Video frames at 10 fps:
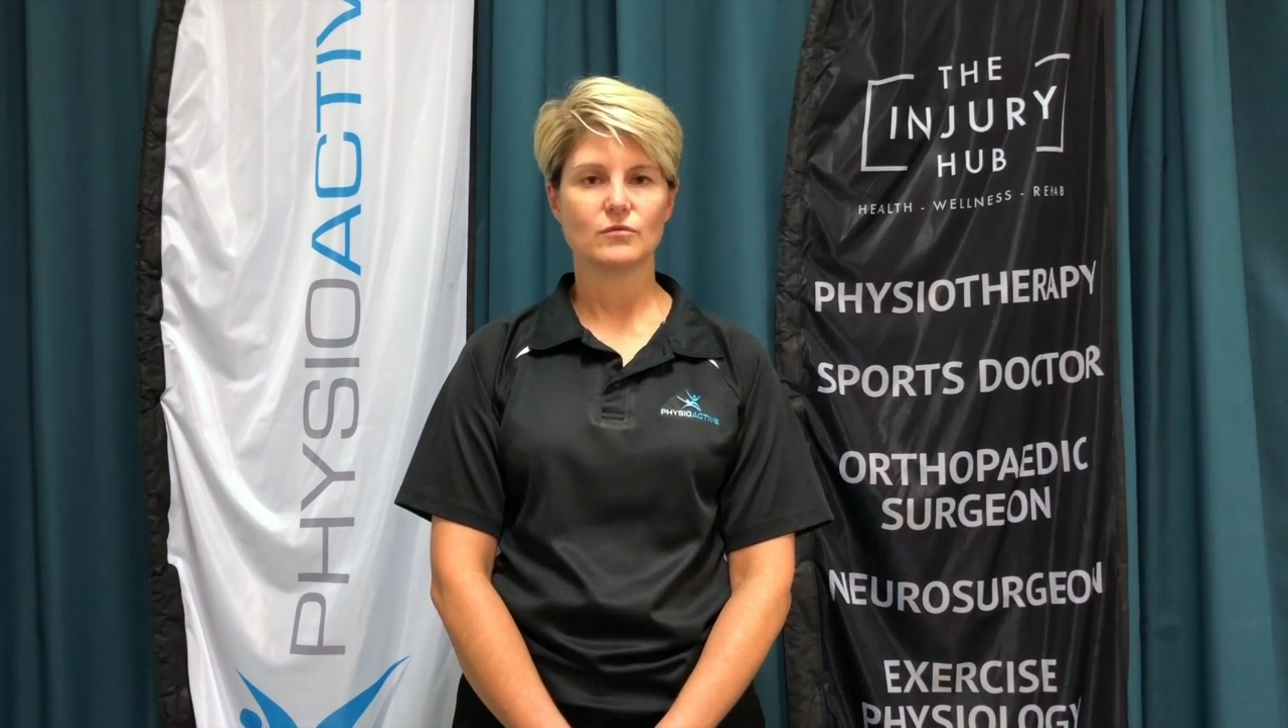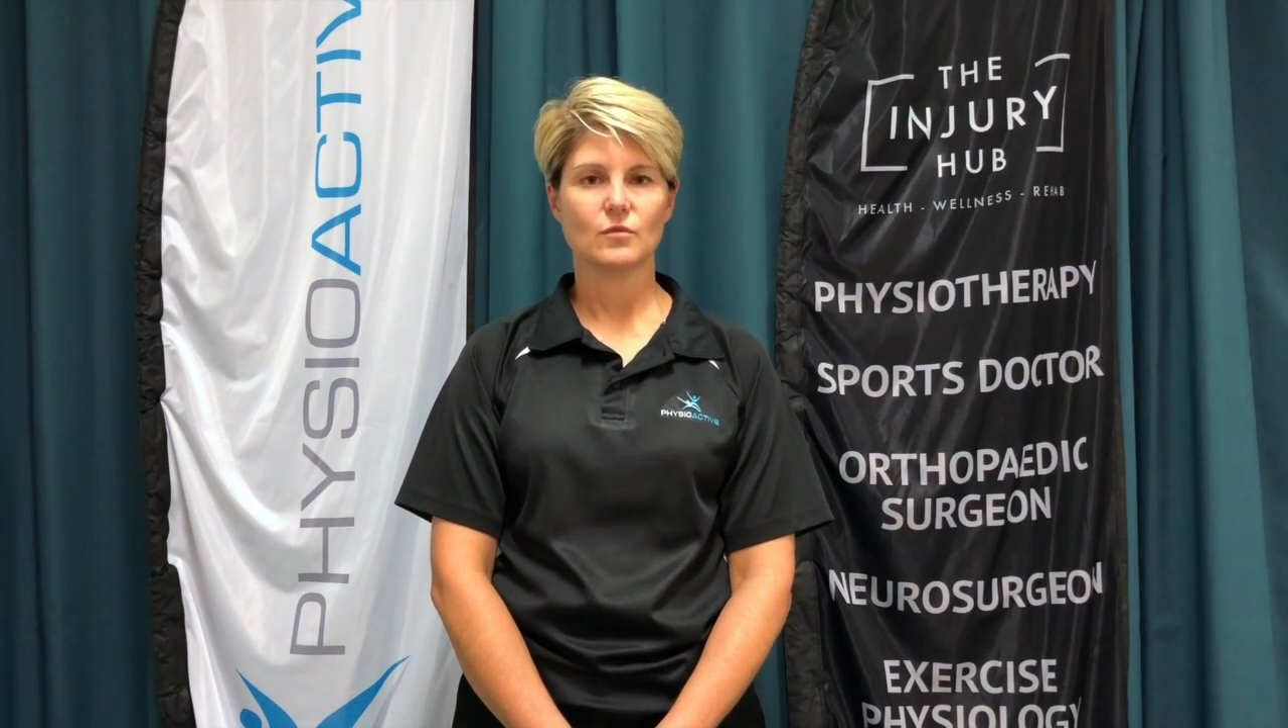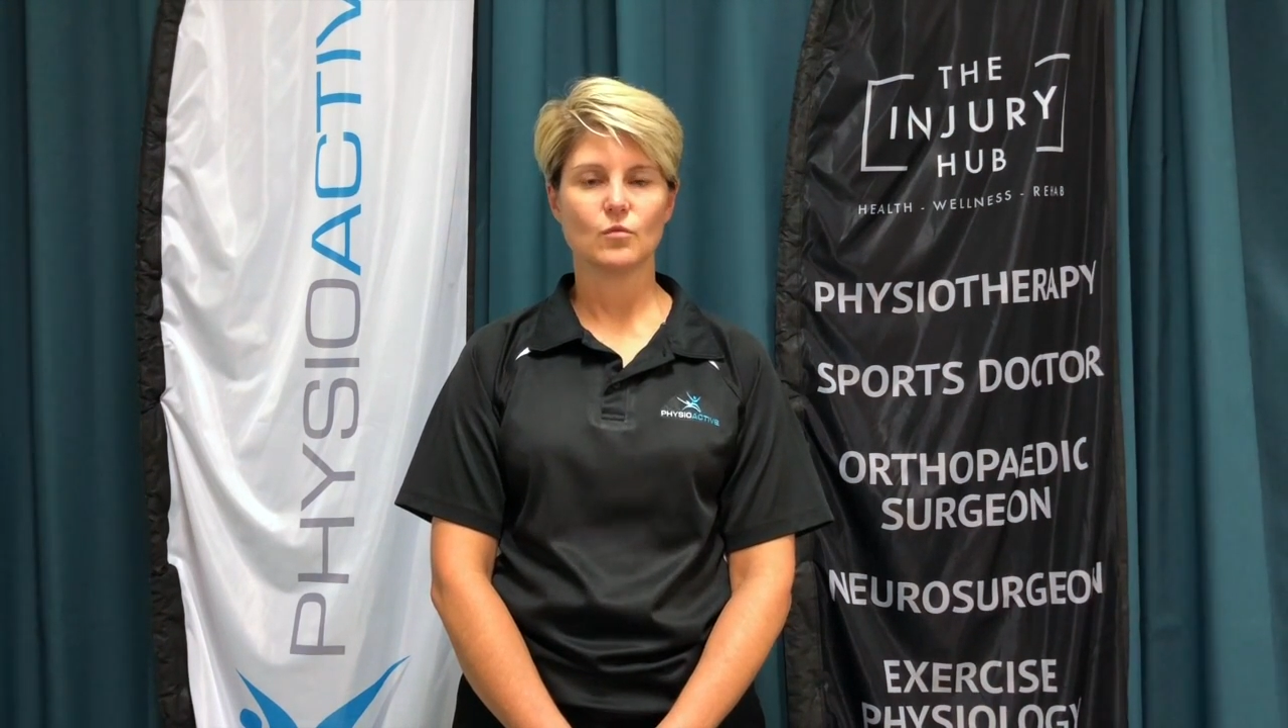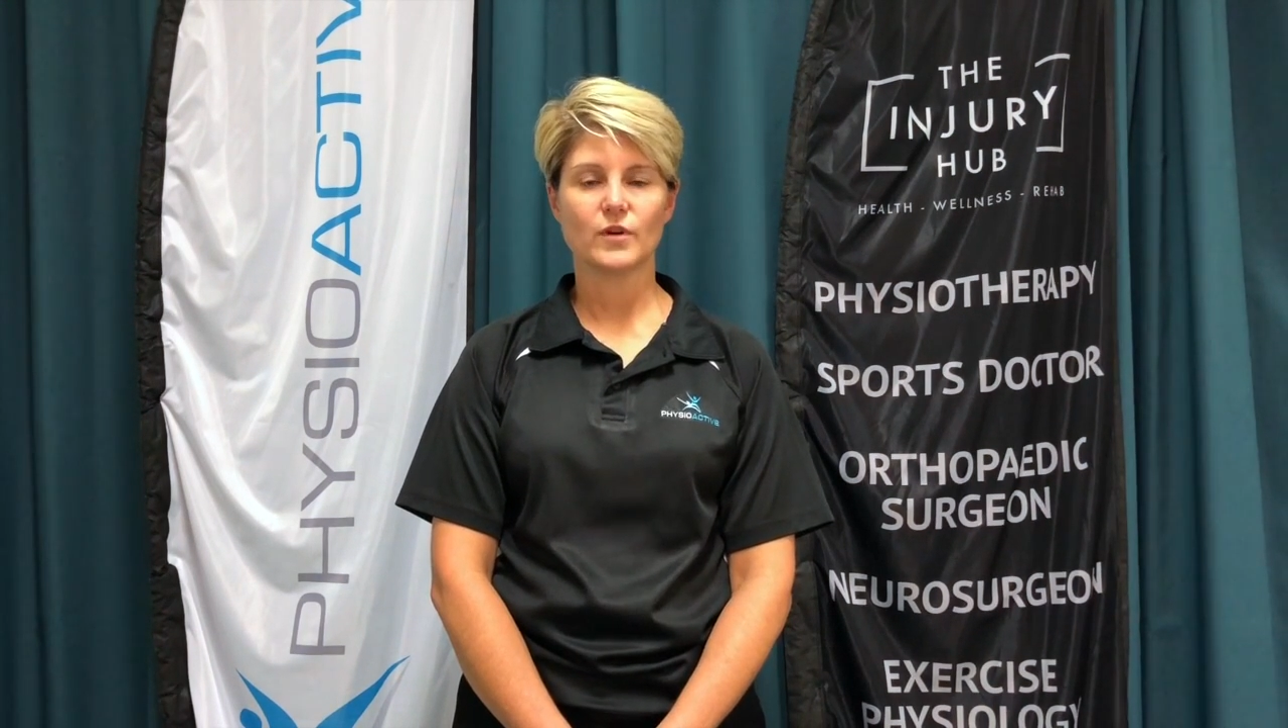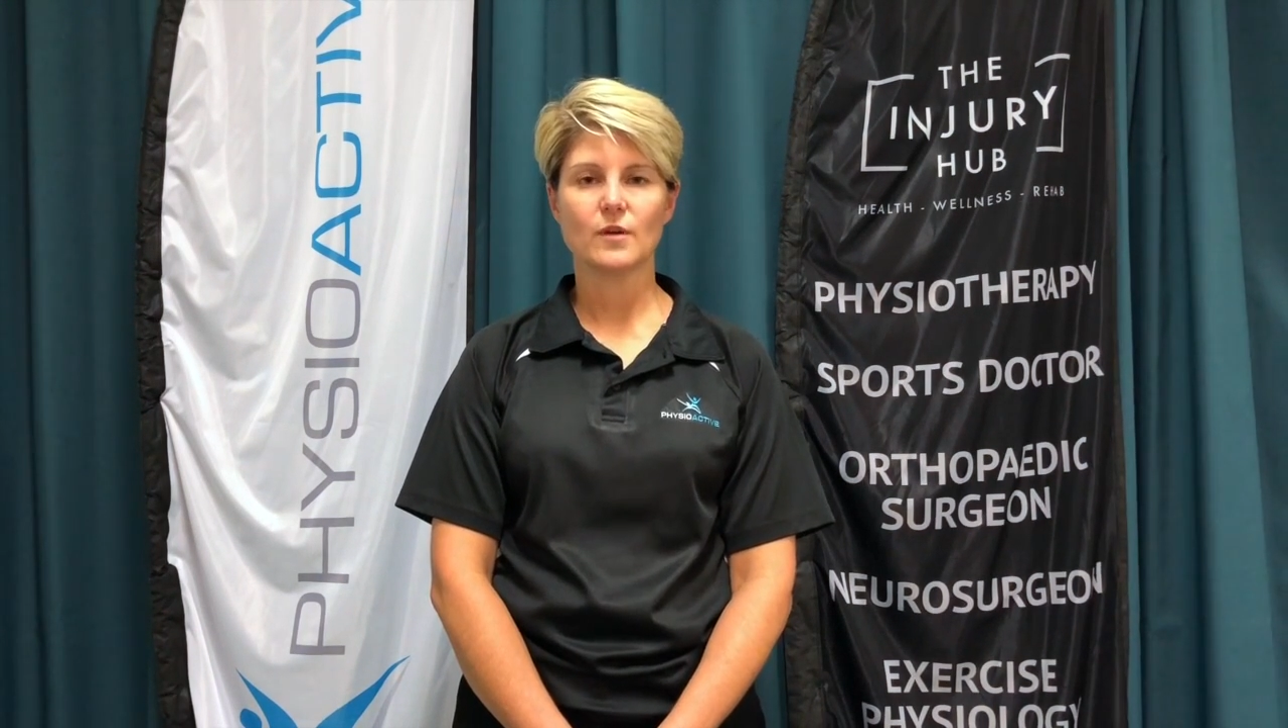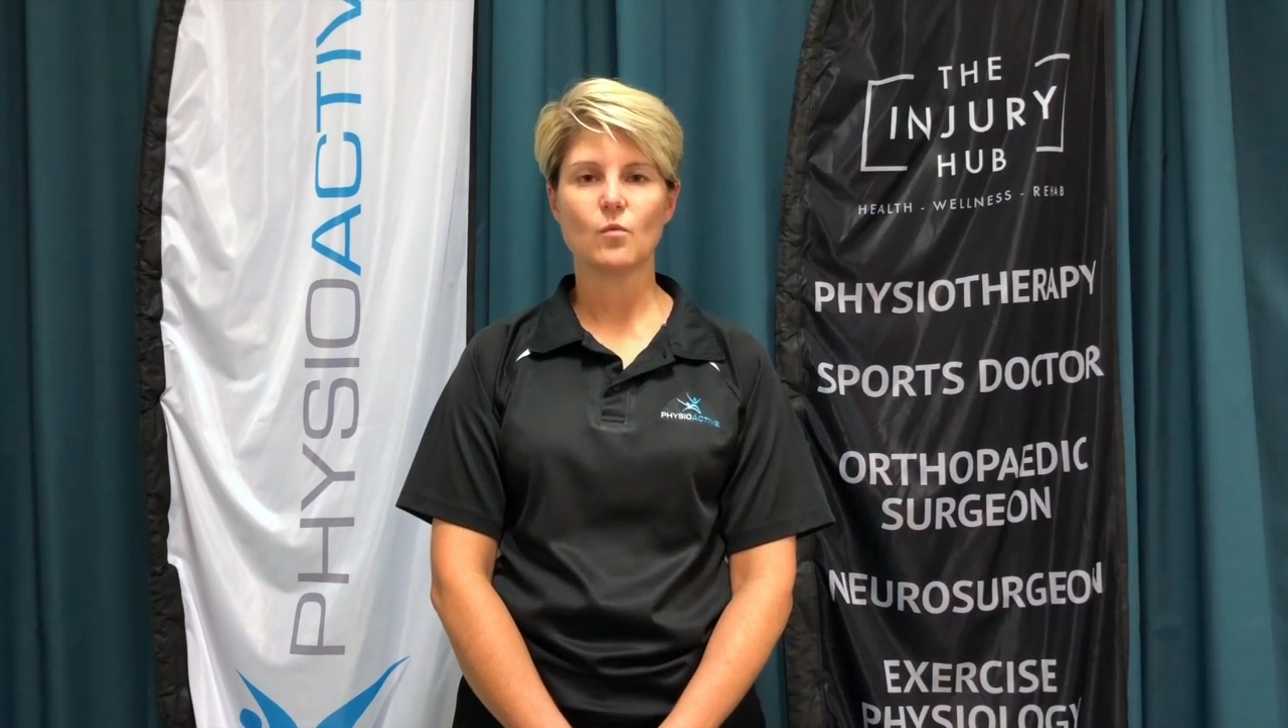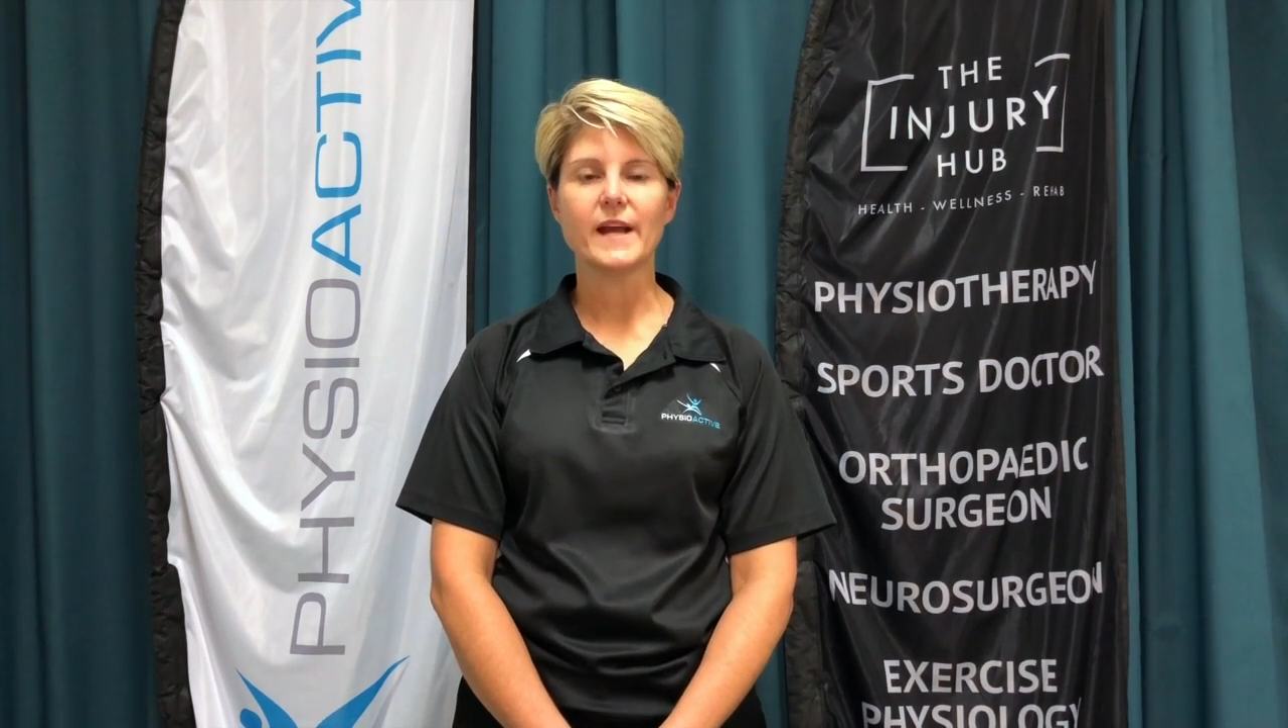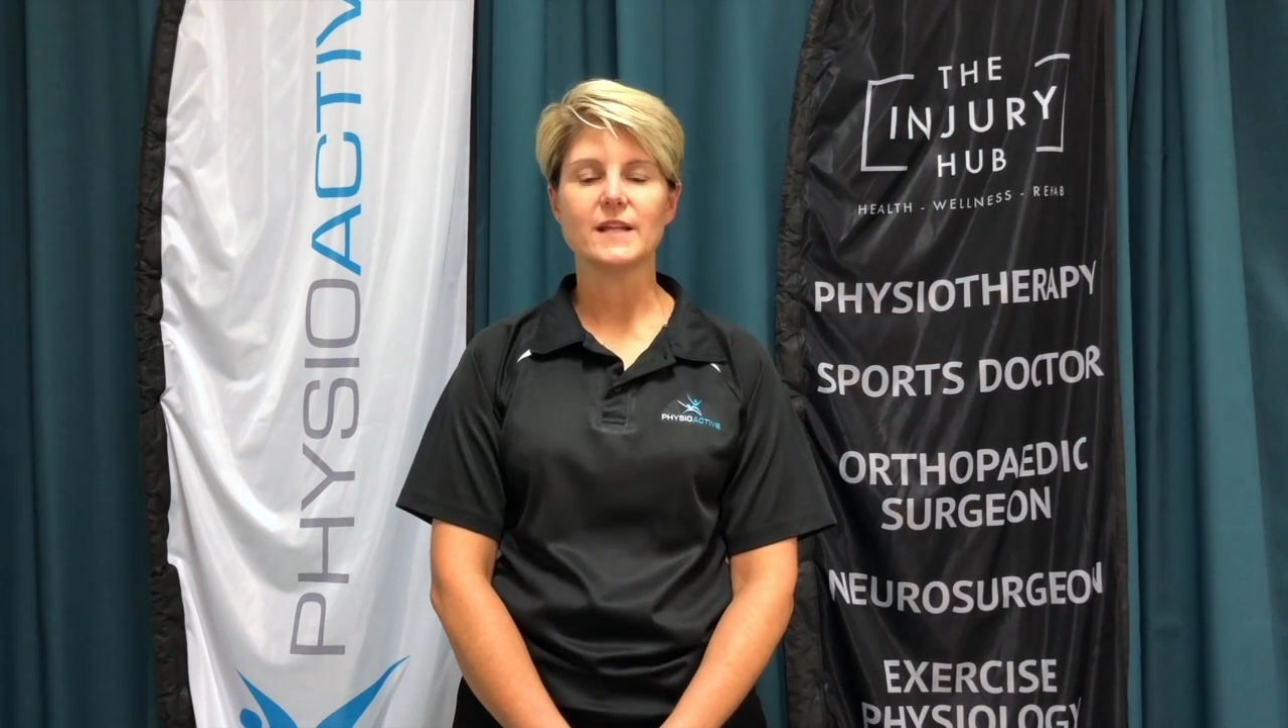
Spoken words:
were in the wait